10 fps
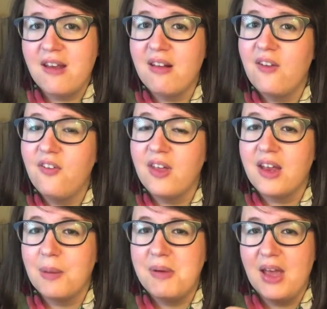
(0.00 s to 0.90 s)
because I feel
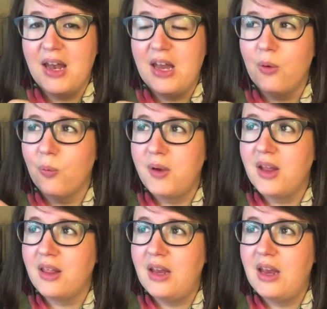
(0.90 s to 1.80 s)
like I'm getting
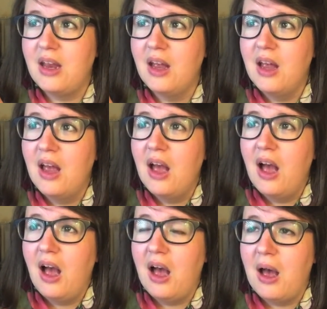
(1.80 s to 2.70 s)
really
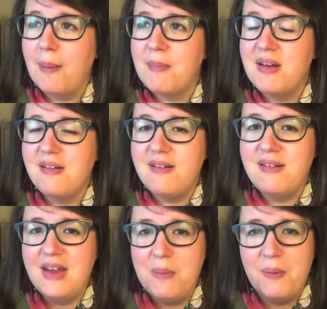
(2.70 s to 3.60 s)

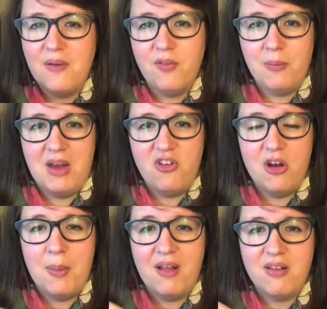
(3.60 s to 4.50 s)
deep
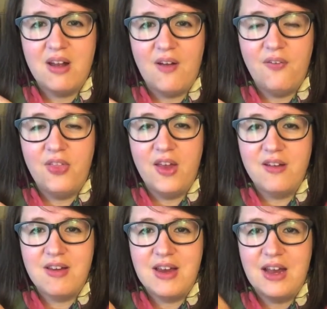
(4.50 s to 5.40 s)
information about stuff
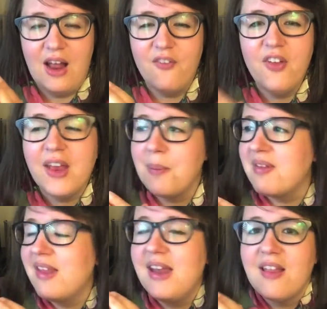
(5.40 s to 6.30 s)
that I feel like I'm
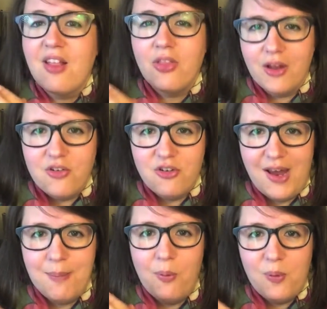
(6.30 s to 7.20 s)
sitting at the lunch
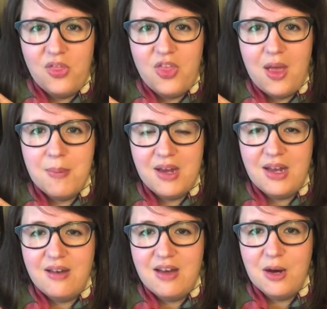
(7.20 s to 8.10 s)
table with them and
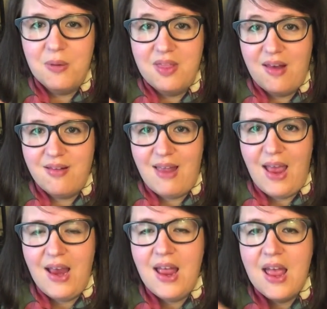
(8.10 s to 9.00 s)
getting to hear what they
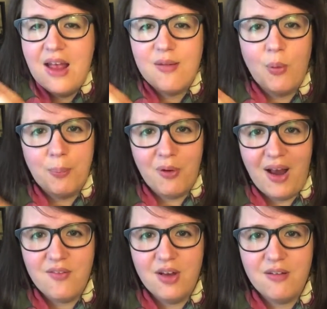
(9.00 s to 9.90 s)
say. It's more
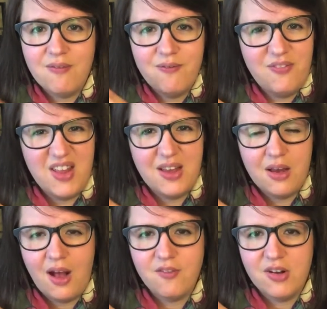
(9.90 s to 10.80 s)
private feeling
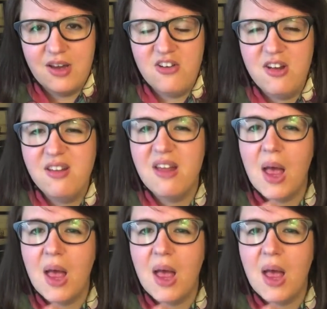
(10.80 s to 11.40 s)
conversations.